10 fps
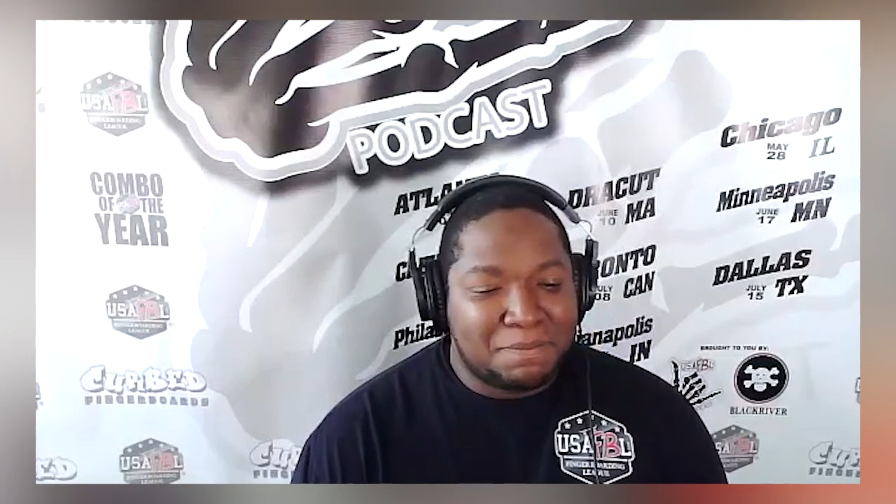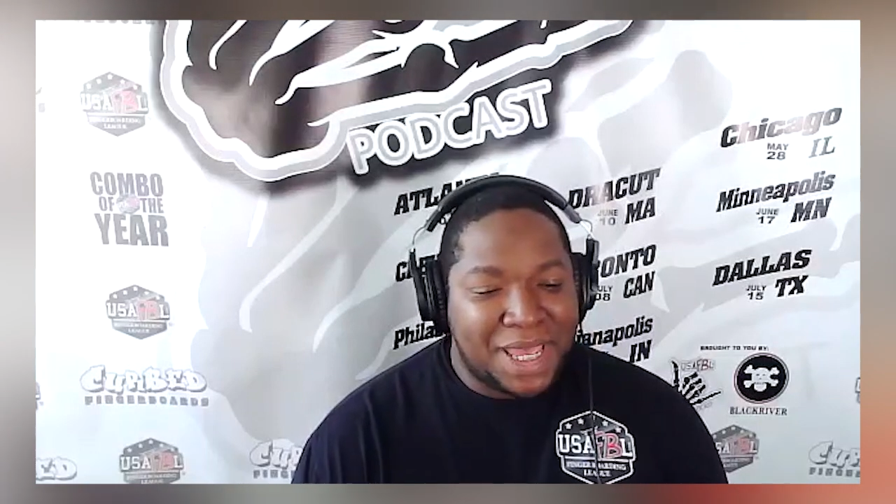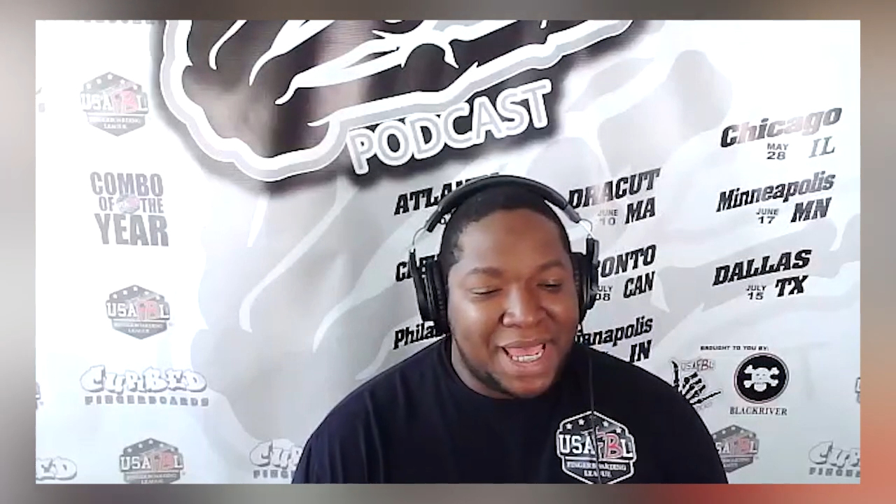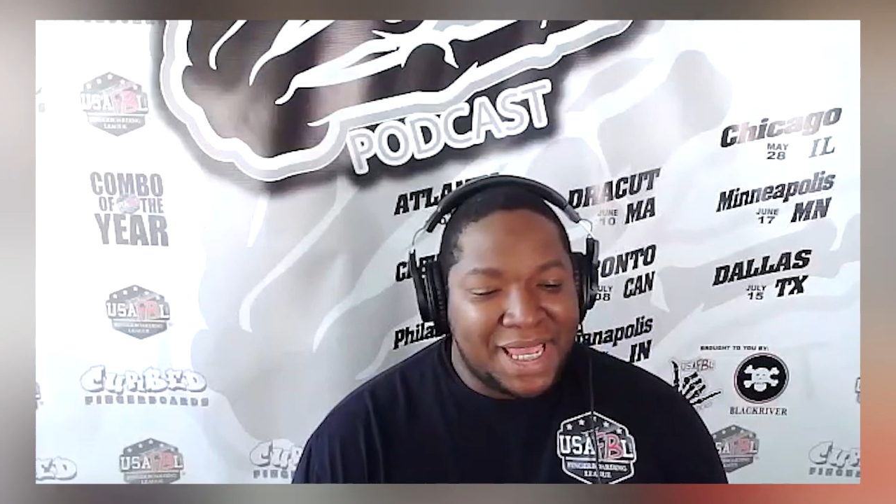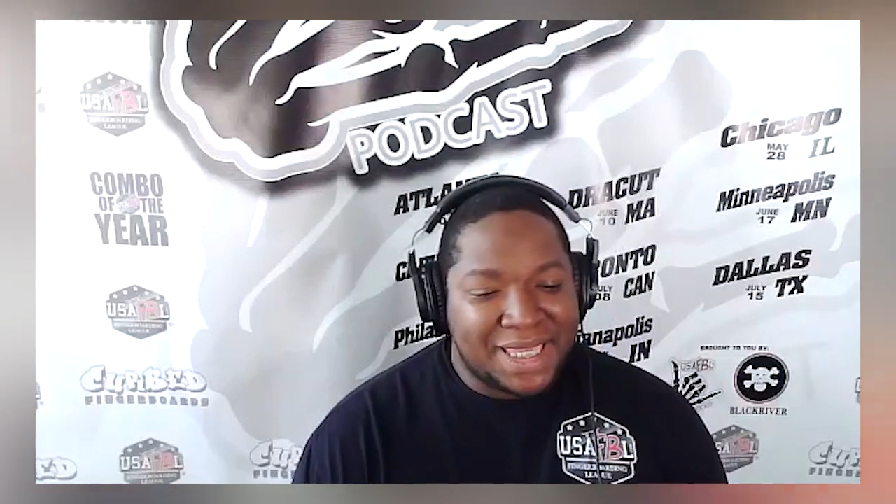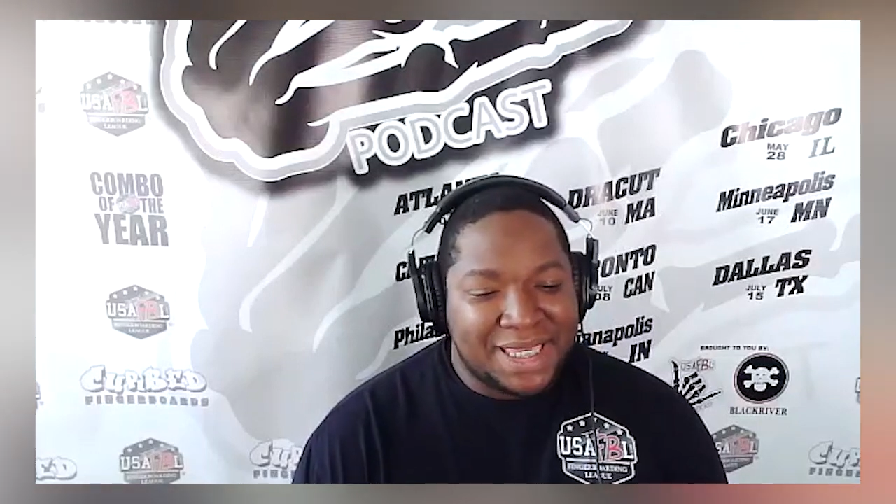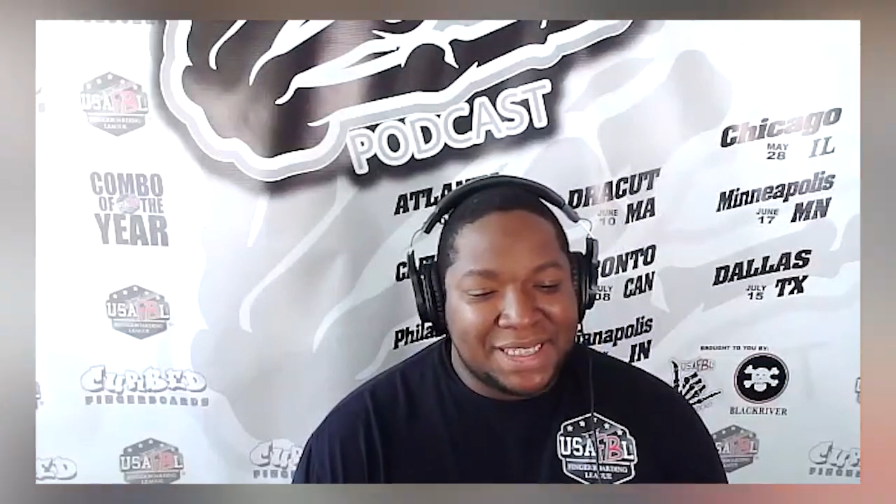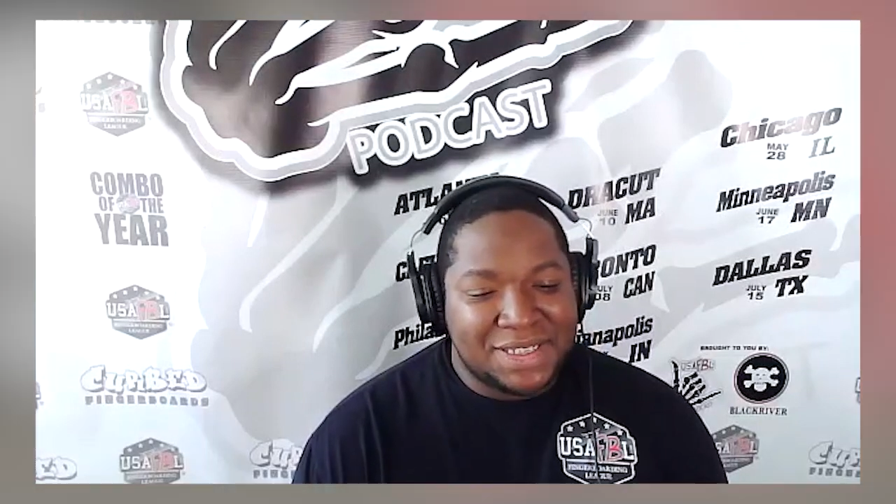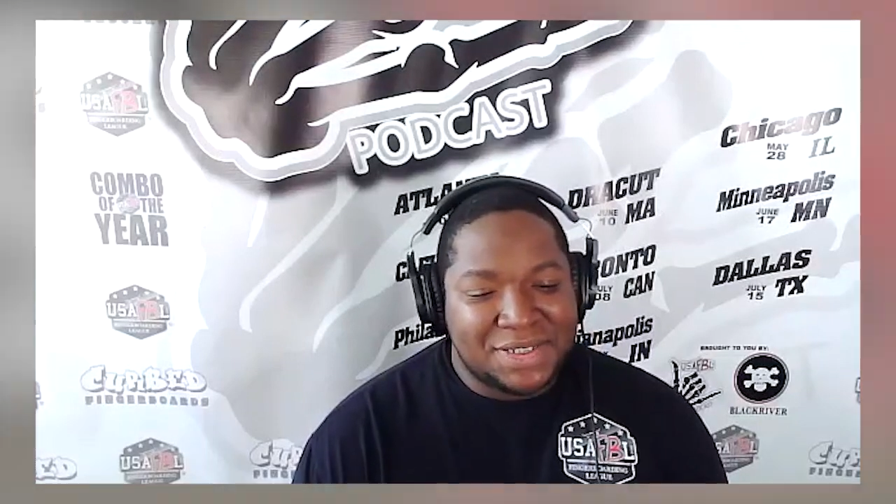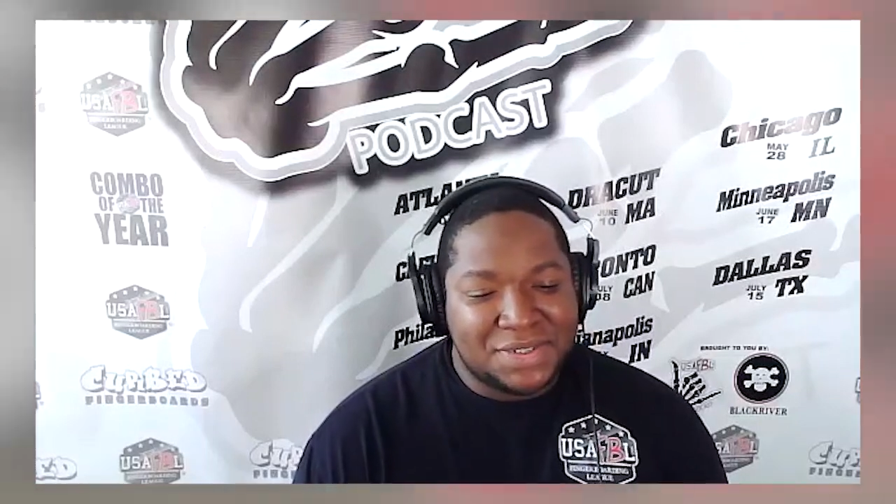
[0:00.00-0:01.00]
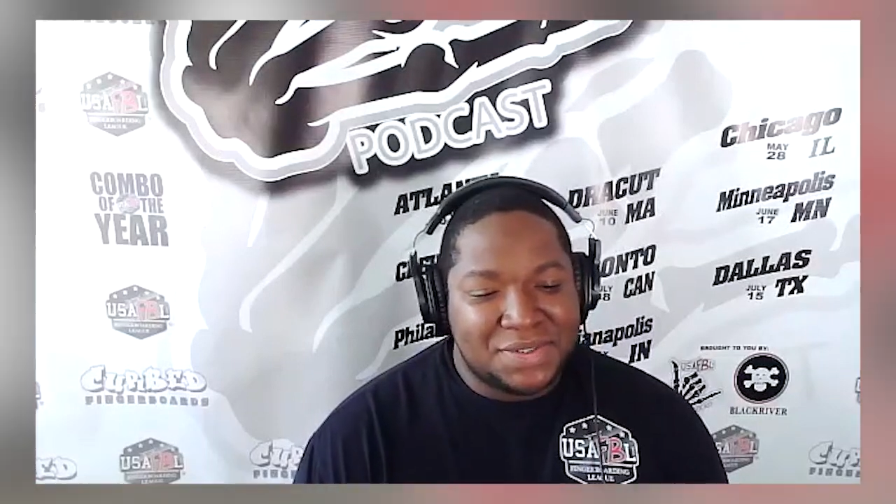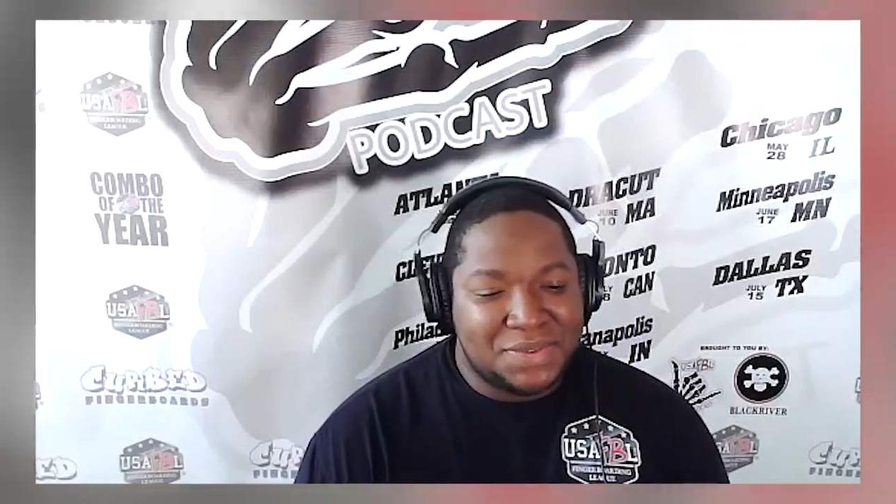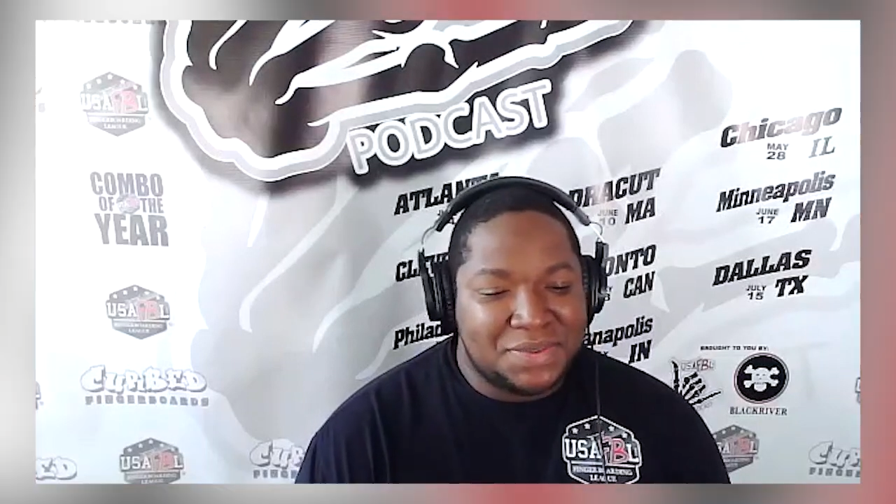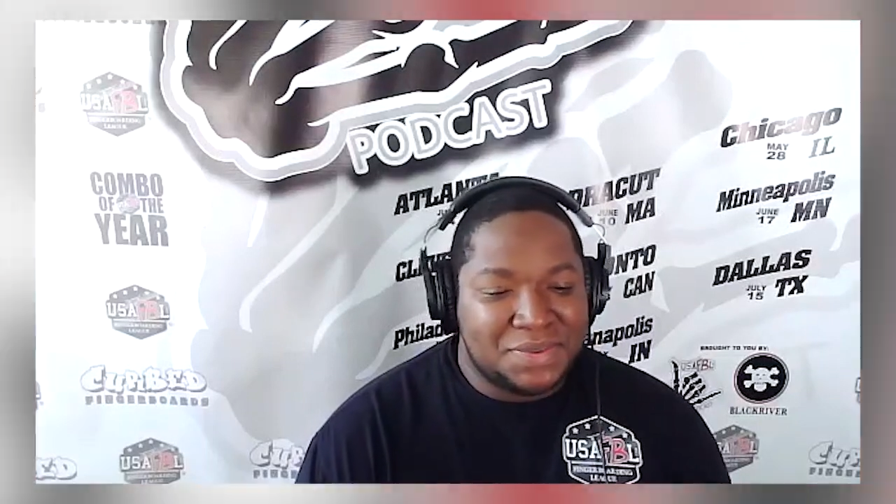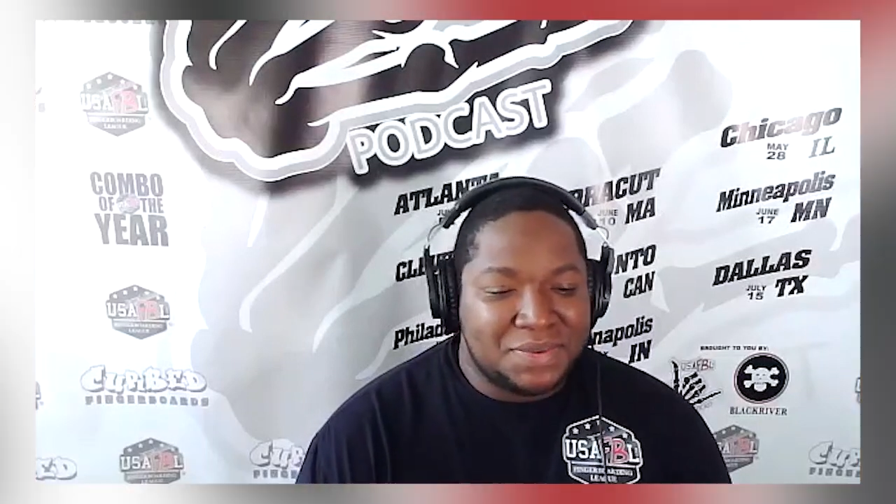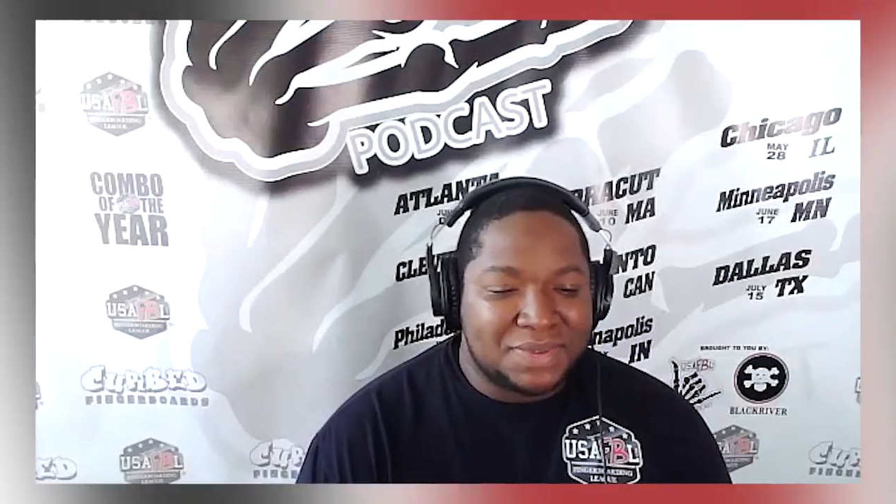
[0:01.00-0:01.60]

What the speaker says: back into